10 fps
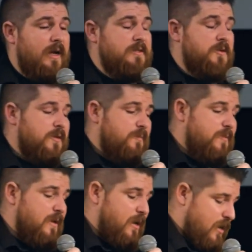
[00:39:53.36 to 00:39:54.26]
I told the,
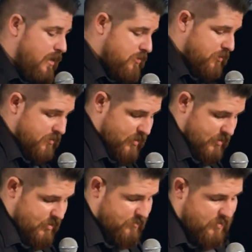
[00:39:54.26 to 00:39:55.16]
the I told
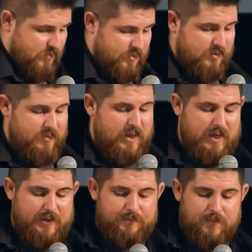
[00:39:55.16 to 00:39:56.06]
the, the people in the
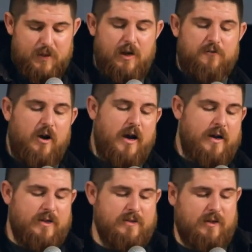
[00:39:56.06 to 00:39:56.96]
meeting uh,
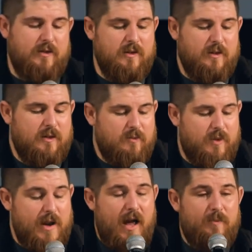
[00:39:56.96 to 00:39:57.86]
Friday, I said,
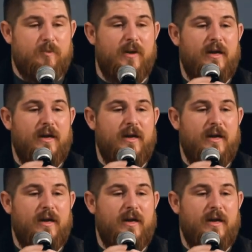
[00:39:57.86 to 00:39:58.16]
Man, I'm a